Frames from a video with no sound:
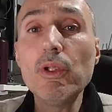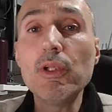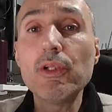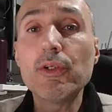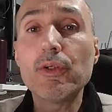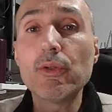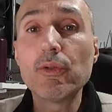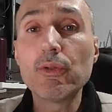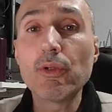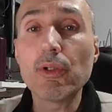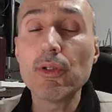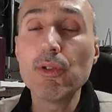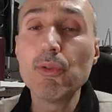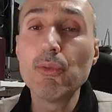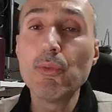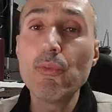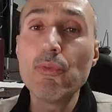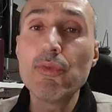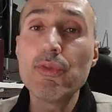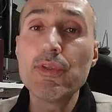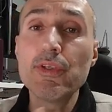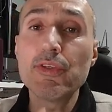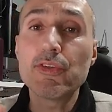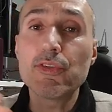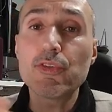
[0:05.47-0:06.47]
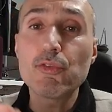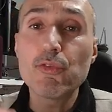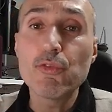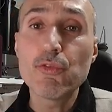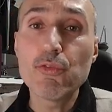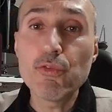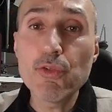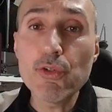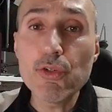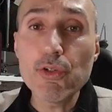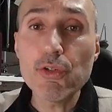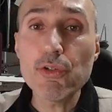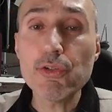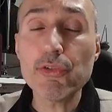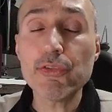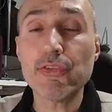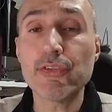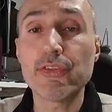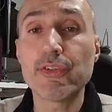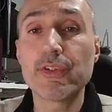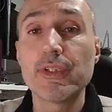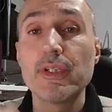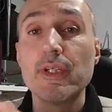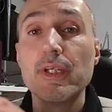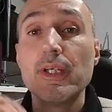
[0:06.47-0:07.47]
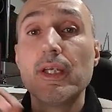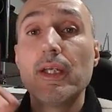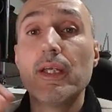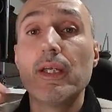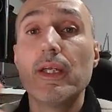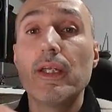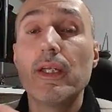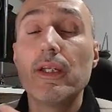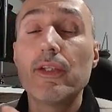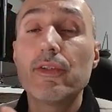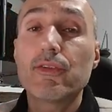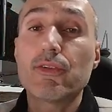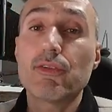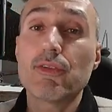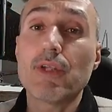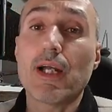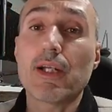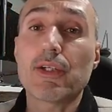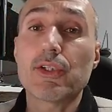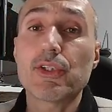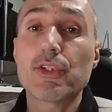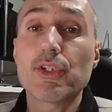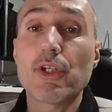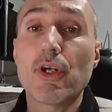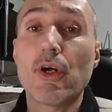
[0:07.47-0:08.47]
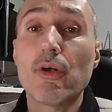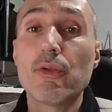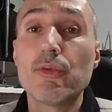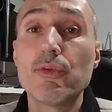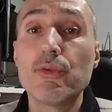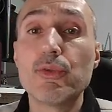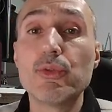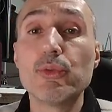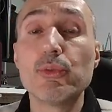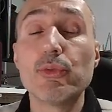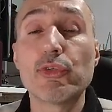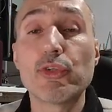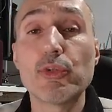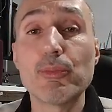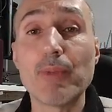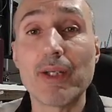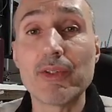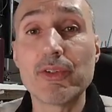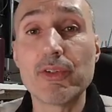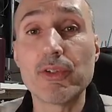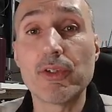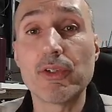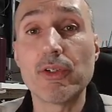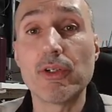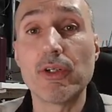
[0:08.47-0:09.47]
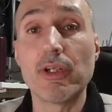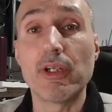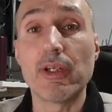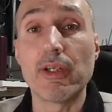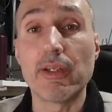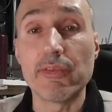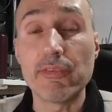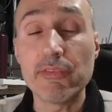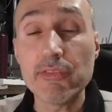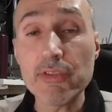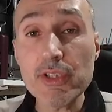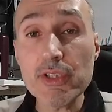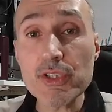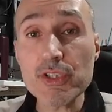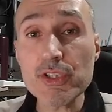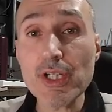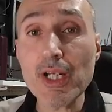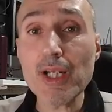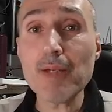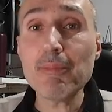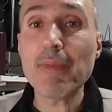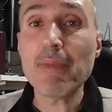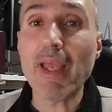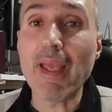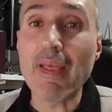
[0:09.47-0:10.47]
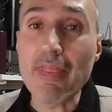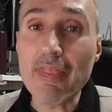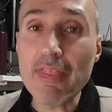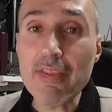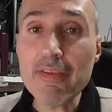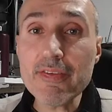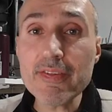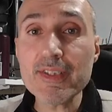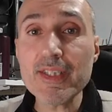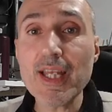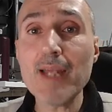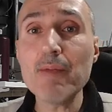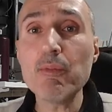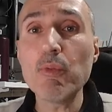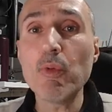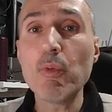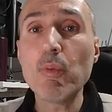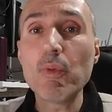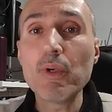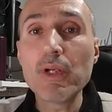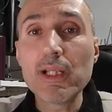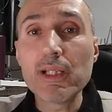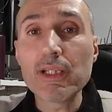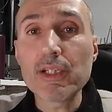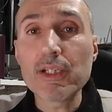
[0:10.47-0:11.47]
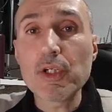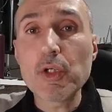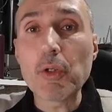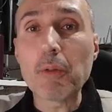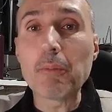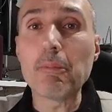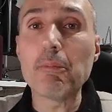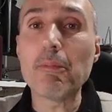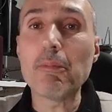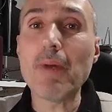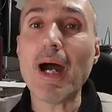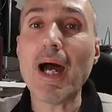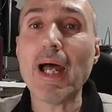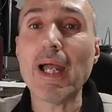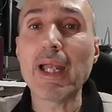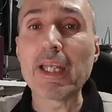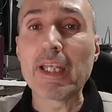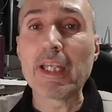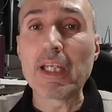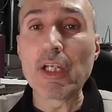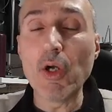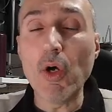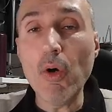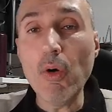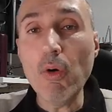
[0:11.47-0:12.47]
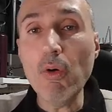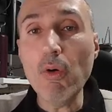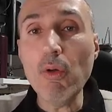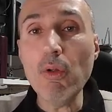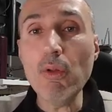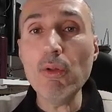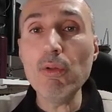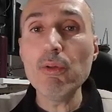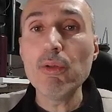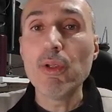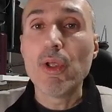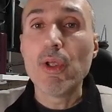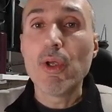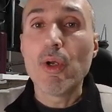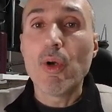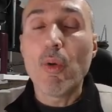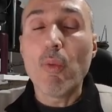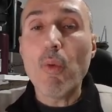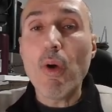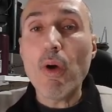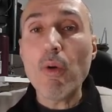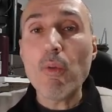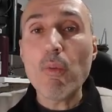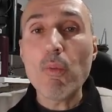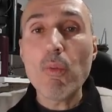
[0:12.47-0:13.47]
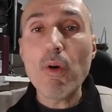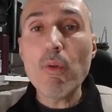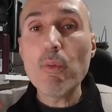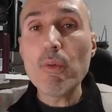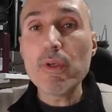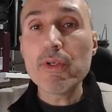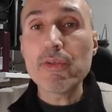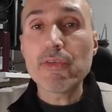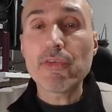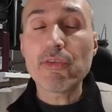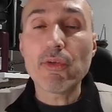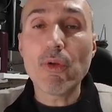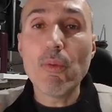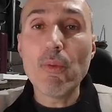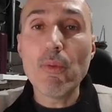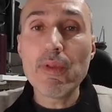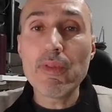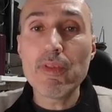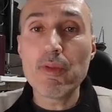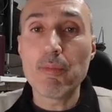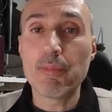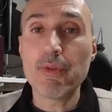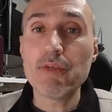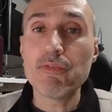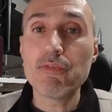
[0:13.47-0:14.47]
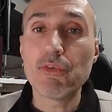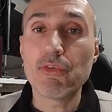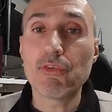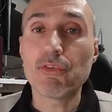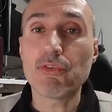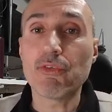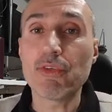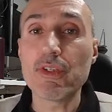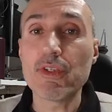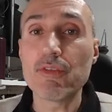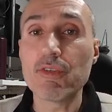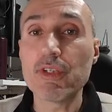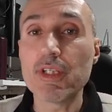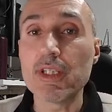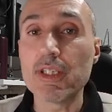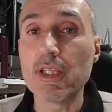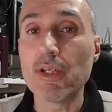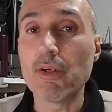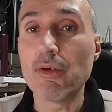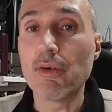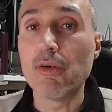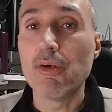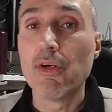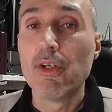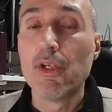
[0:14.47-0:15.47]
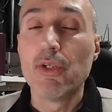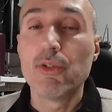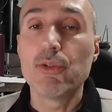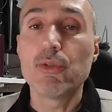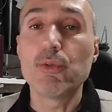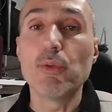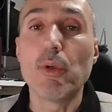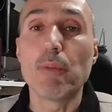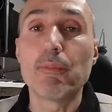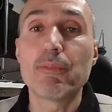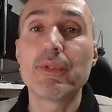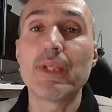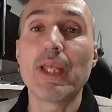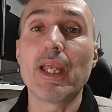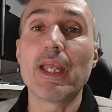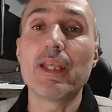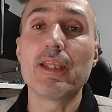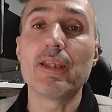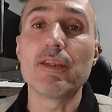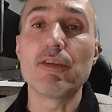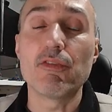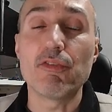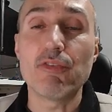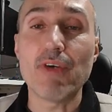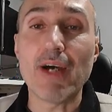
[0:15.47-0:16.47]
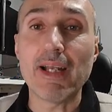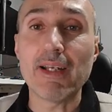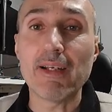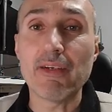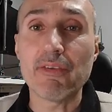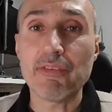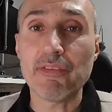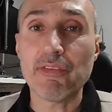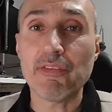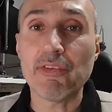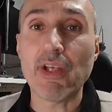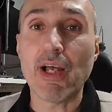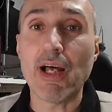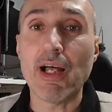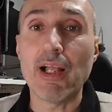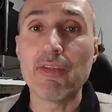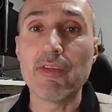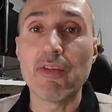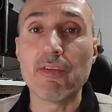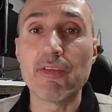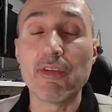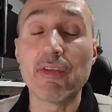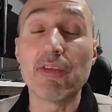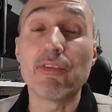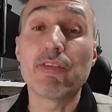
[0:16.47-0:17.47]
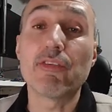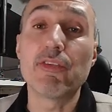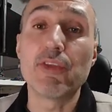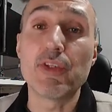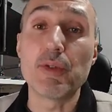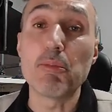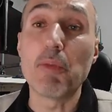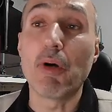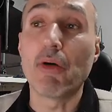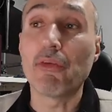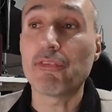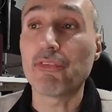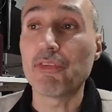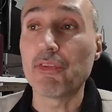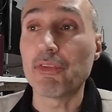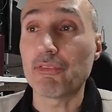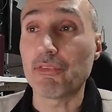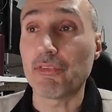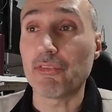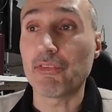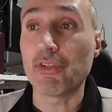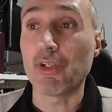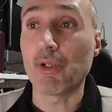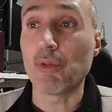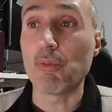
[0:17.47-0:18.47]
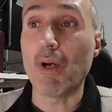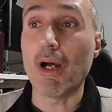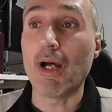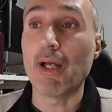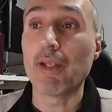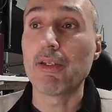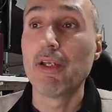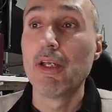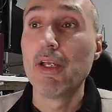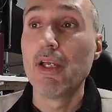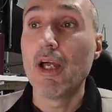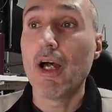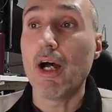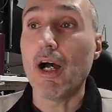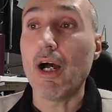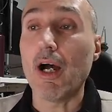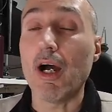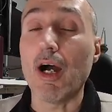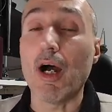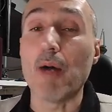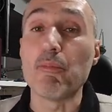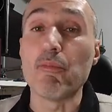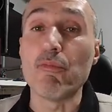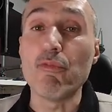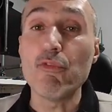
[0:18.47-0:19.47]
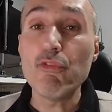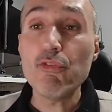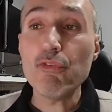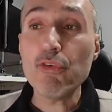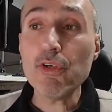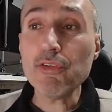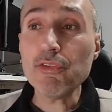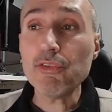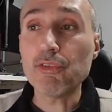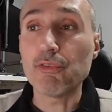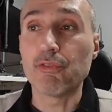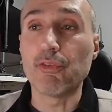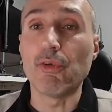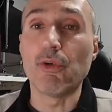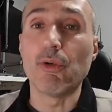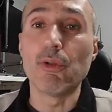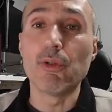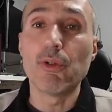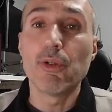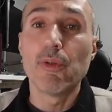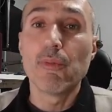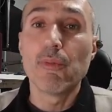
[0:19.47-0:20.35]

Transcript: conclude this first introduction to semantic kernel in C#, and this time we will combine all what we saw in the previous three videos to obtain the final result that is the most interesting one. First of all,